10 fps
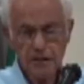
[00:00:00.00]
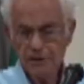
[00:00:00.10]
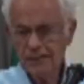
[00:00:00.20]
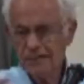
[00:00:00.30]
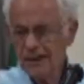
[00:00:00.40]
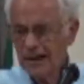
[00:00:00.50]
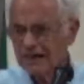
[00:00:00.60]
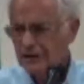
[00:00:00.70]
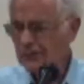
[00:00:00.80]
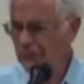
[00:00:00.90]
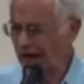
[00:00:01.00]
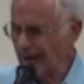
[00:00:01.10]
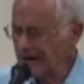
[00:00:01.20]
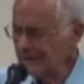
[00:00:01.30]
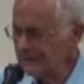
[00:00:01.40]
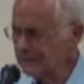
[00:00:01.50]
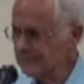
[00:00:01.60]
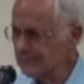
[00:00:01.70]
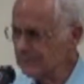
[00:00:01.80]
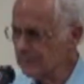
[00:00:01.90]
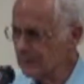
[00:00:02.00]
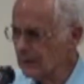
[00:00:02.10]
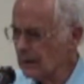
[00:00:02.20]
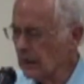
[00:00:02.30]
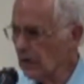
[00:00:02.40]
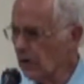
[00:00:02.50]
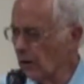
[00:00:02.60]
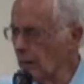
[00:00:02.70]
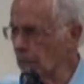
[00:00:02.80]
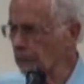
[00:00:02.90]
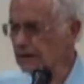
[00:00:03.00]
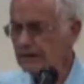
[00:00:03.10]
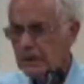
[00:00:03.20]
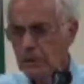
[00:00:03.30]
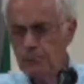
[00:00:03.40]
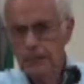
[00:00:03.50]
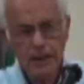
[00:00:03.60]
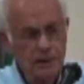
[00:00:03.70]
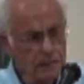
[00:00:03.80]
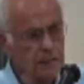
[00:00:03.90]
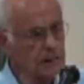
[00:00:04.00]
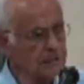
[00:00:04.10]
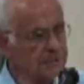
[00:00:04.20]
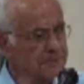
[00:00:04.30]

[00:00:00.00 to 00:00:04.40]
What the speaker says: Is Yitzchak a child? Or is he a partner?